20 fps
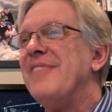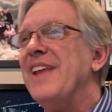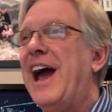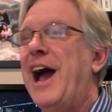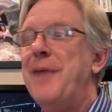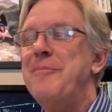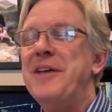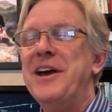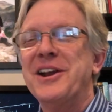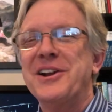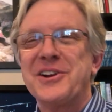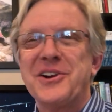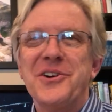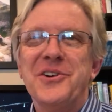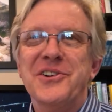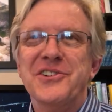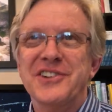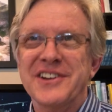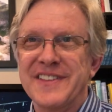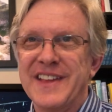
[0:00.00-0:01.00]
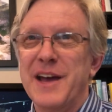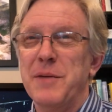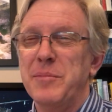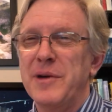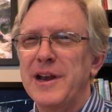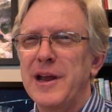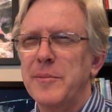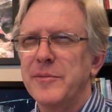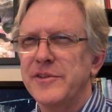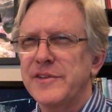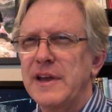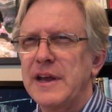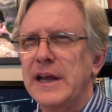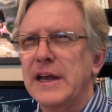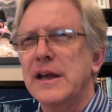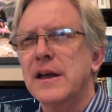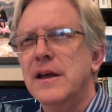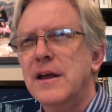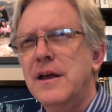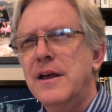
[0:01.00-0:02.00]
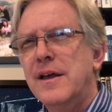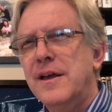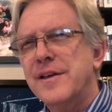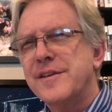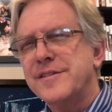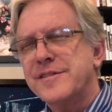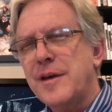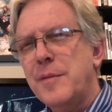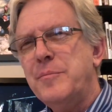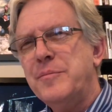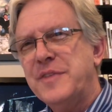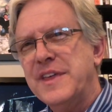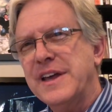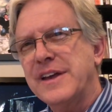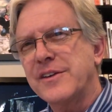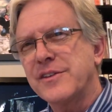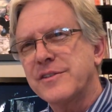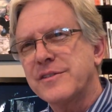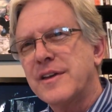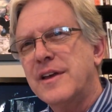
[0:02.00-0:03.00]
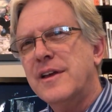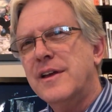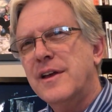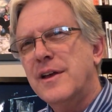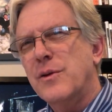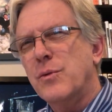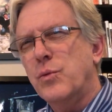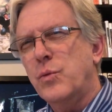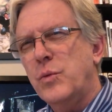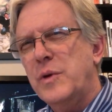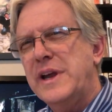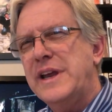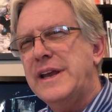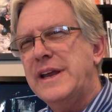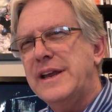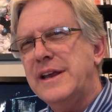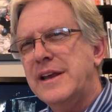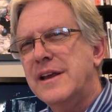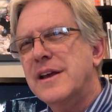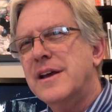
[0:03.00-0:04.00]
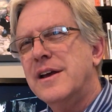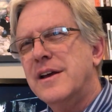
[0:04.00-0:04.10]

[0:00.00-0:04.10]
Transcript: I'm not encouraging that, but I'm saying some things we